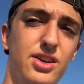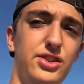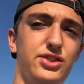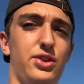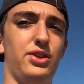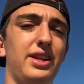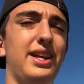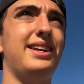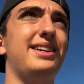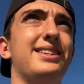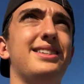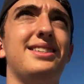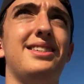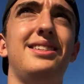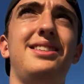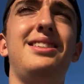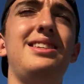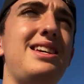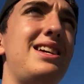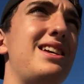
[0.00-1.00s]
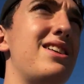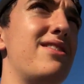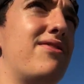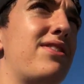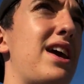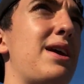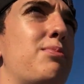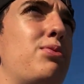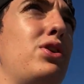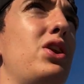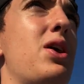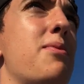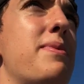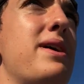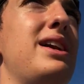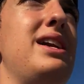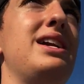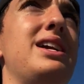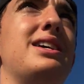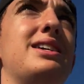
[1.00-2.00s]
so let us see if they put up
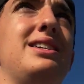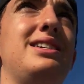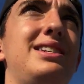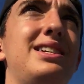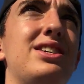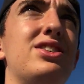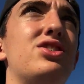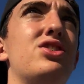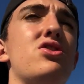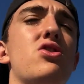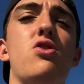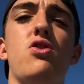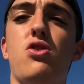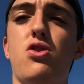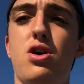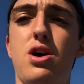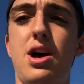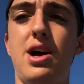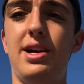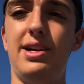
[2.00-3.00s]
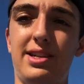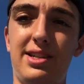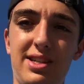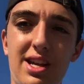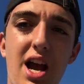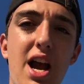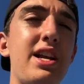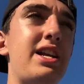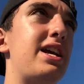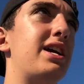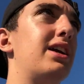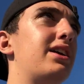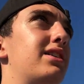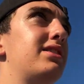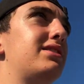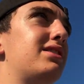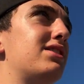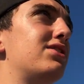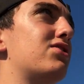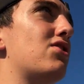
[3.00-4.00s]
any additional signing
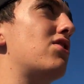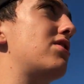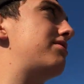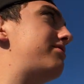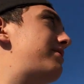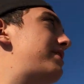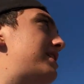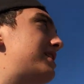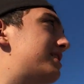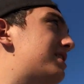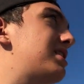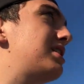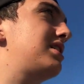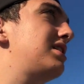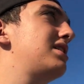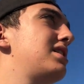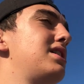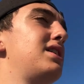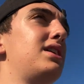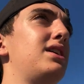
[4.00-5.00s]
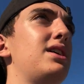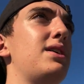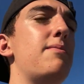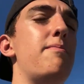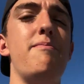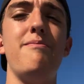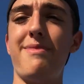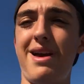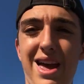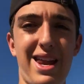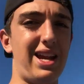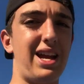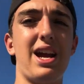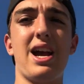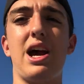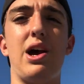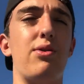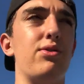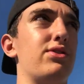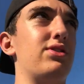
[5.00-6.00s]
since our event many
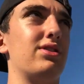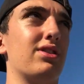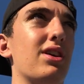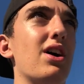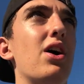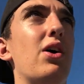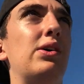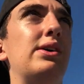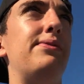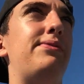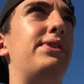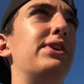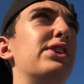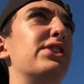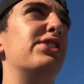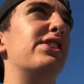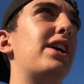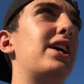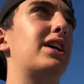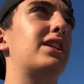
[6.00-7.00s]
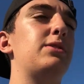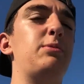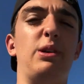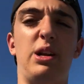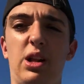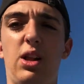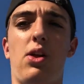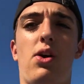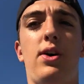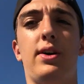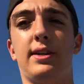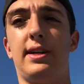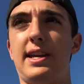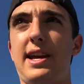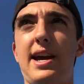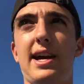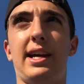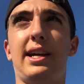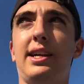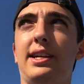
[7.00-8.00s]
hours ago. It feels like it's been a long
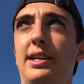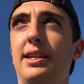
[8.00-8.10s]
day.